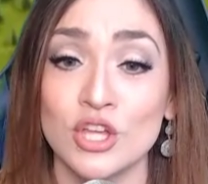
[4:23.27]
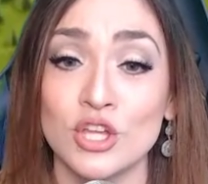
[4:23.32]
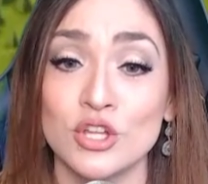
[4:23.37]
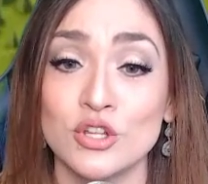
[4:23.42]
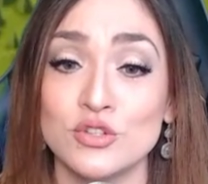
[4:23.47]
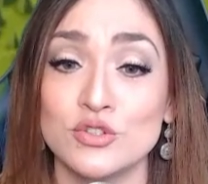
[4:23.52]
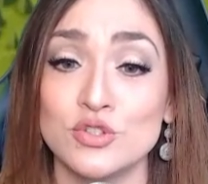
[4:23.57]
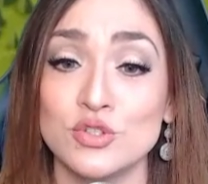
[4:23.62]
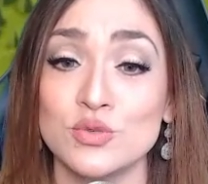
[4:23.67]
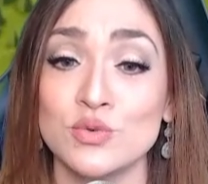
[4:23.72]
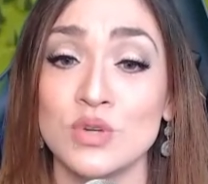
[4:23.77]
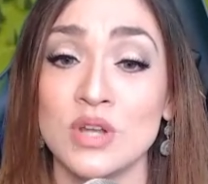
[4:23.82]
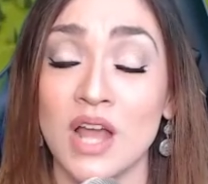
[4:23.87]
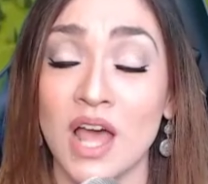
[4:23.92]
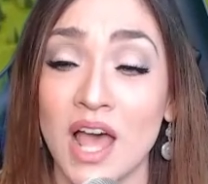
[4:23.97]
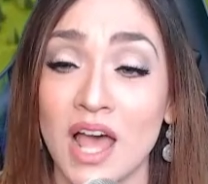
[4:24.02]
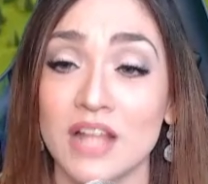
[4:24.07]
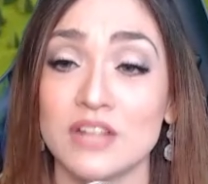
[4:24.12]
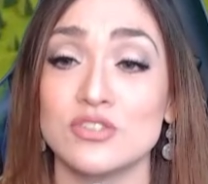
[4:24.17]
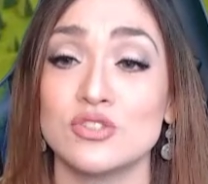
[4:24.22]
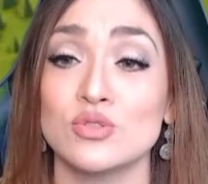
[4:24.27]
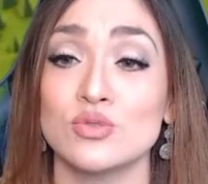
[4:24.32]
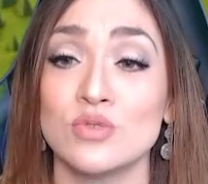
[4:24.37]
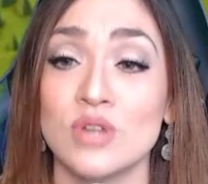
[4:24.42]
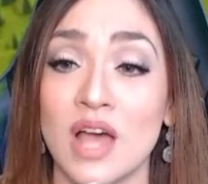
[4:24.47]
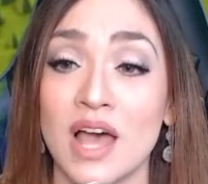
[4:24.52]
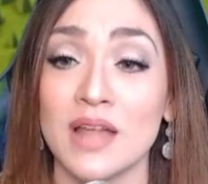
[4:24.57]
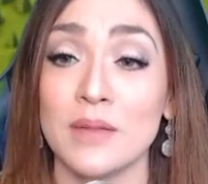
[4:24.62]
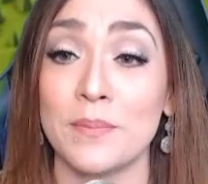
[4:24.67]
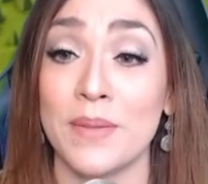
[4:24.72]
Do not
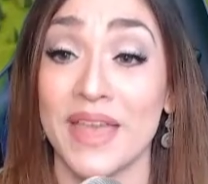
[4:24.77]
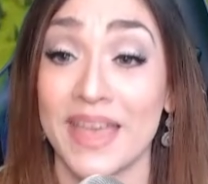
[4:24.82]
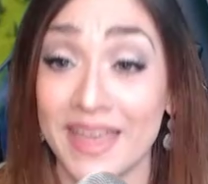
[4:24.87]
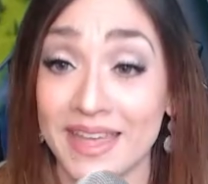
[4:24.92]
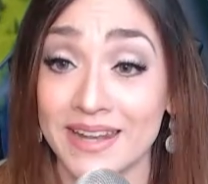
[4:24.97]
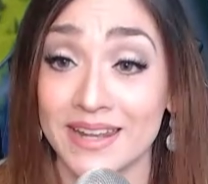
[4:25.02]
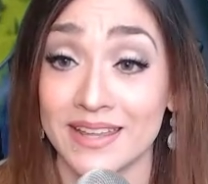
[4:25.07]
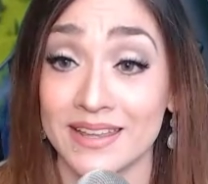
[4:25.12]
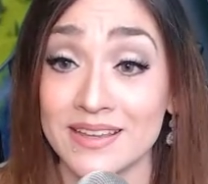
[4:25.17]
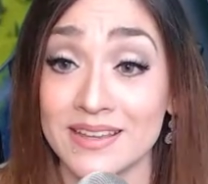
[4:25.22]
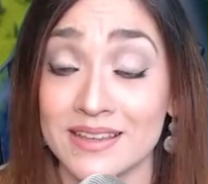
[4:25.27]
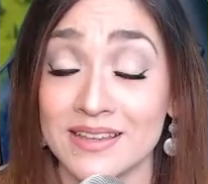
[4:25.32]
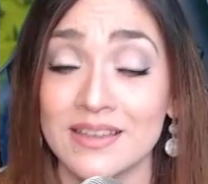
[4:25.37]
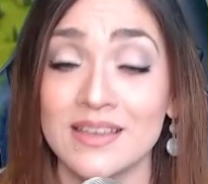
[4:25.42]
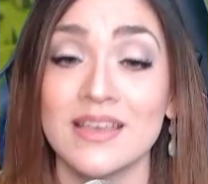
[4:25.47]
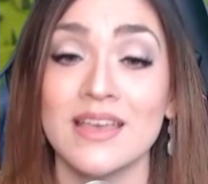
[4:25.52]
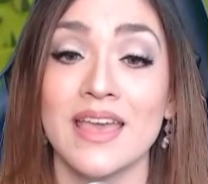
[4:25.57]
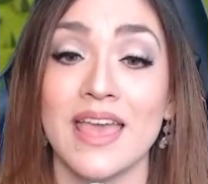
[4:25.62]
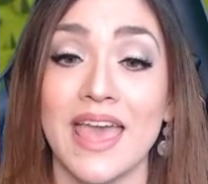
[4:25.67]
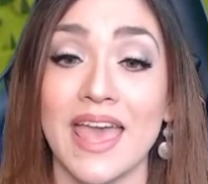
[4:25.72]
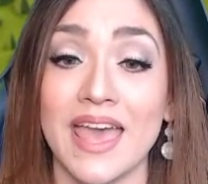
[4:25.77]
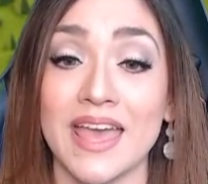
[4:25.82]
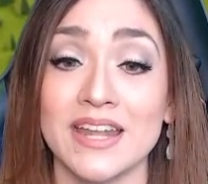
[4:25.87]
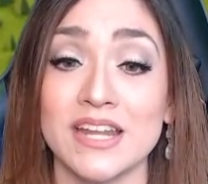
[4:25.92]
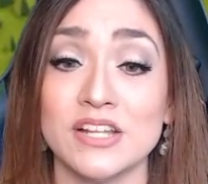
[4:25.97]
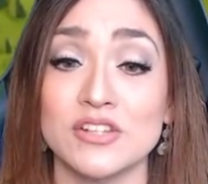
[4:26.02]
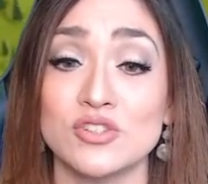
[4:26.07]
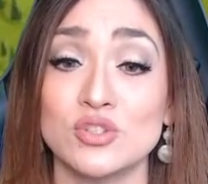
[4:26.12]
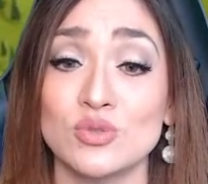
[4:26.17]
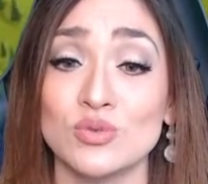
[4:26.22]
panic, and
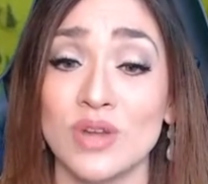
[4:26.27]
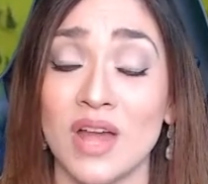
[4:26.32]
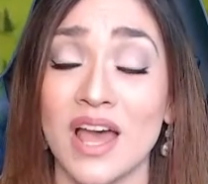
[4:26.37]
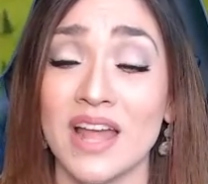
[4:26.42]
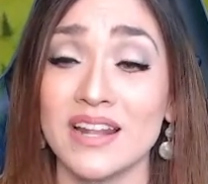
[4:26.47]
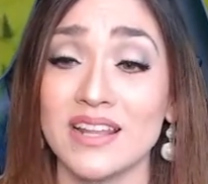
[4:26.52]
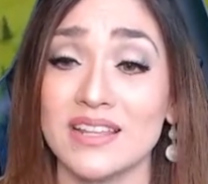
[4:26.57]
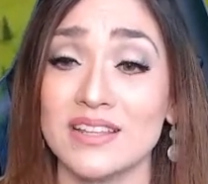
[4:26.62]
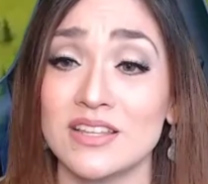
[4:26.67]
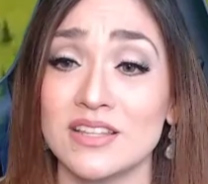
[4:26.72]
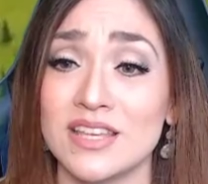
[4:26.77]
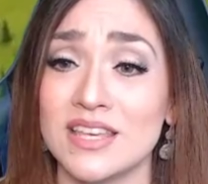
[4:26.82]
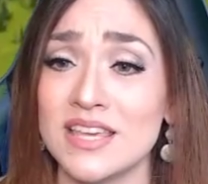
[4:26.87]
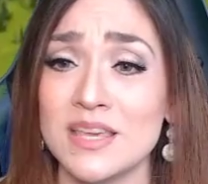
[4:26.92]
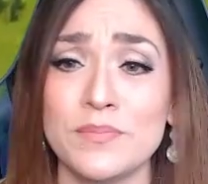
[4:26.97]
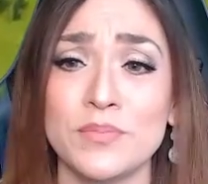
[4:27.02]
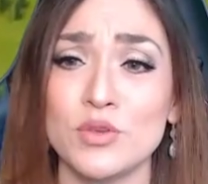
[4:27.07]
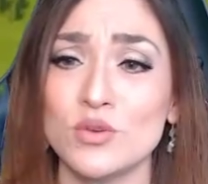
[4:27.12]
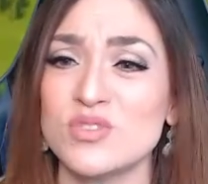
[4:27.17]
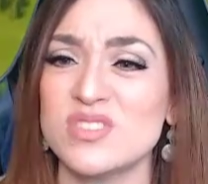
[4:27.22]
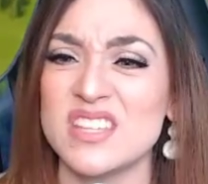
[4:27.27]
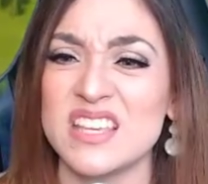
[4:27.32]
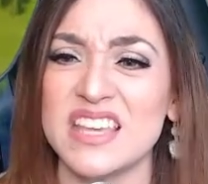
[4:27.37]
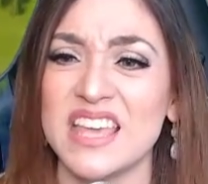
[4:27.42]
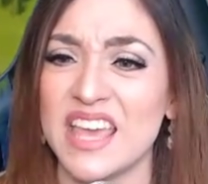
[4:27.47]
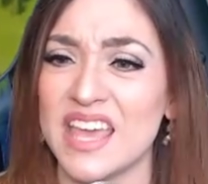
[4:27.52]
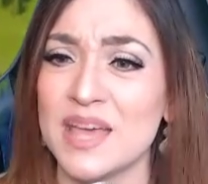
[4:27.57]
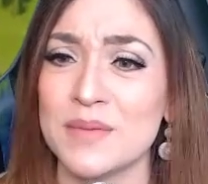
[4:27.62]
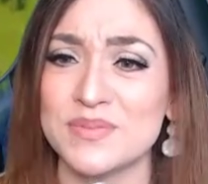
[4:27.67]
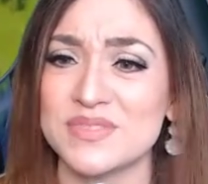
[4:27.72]
do not keep using
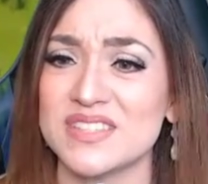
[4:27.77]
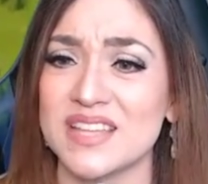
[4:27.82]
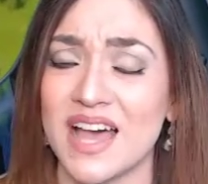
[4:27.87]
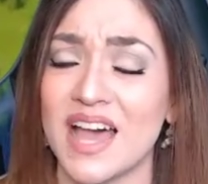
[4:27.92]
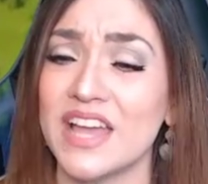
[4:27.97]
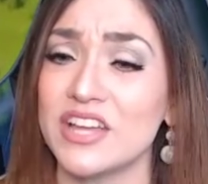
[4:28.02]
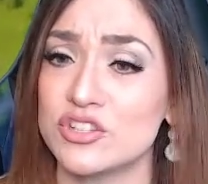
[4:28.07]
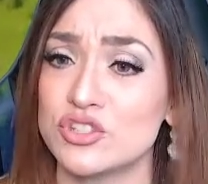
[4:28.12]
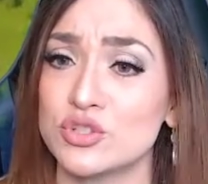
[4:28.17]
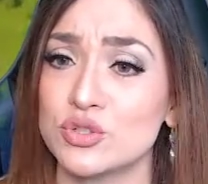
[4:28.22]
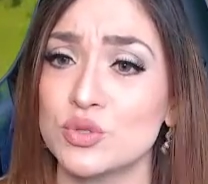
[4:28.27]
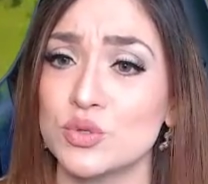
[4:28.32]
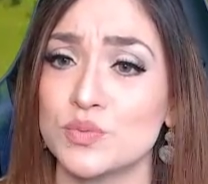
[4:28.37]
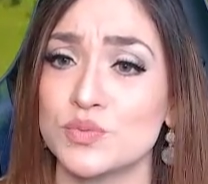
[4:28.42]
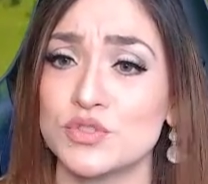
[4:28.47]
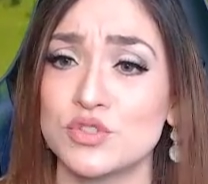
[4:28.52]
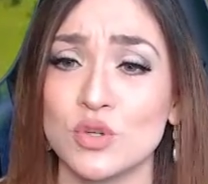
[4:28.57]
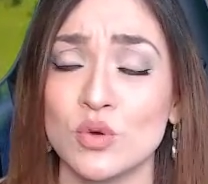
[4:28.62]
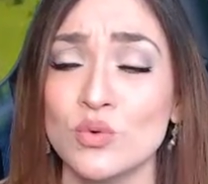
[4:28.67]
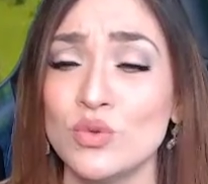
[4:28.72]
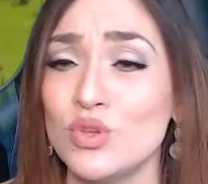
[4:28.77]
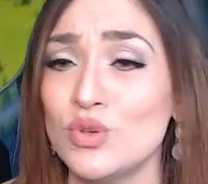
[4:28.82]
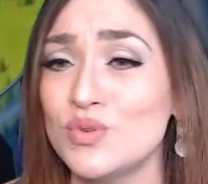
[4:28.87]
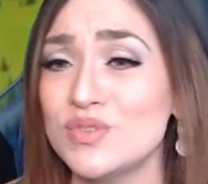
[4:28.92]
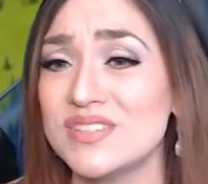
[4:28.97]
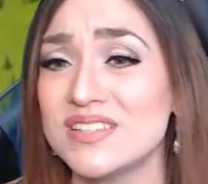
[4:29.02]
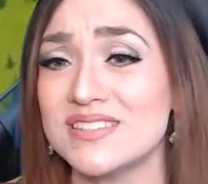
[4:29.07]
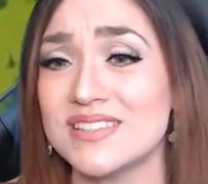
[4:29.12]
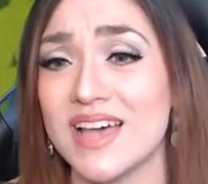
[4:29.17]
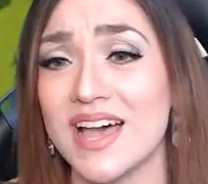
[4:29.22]
camps to hide troops. Don't use
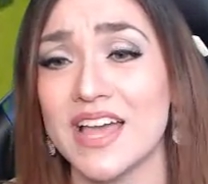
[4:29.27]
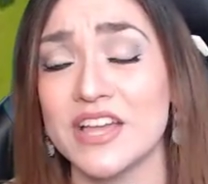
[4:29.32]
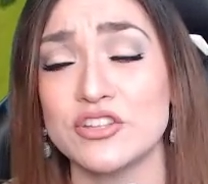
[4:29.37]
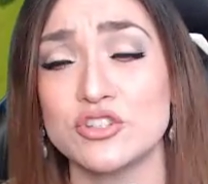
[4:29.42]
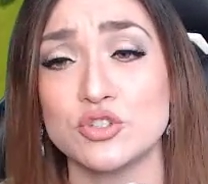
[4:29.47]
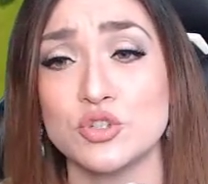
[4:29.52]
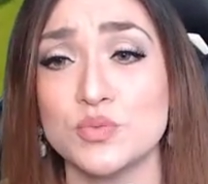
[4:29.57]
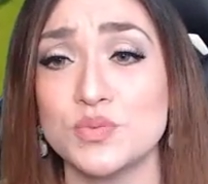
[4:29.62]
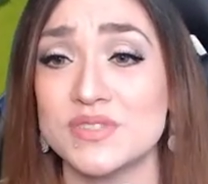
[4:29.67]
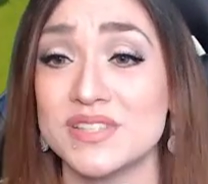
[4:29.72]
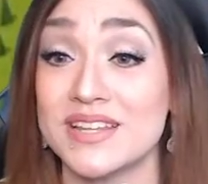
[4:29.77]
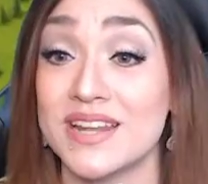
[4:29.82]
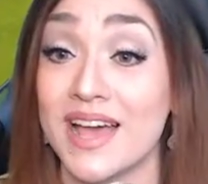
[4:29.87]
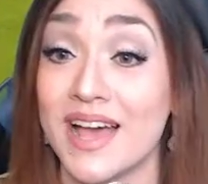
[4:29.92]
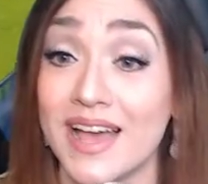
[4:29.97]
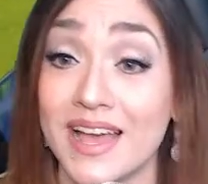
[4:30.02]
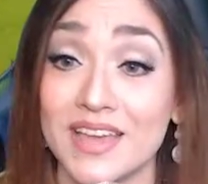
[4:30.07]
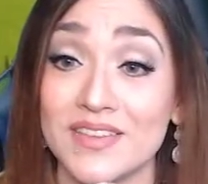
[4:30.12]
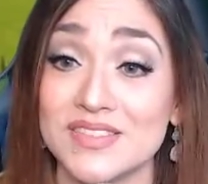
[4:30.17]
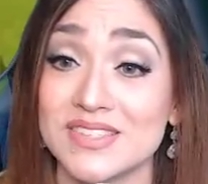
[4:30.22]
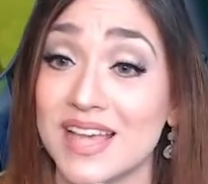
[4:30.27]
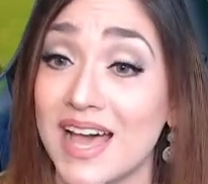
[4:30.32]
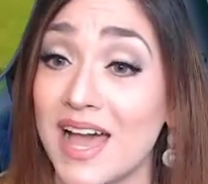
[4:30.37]
it to hide troops in hives.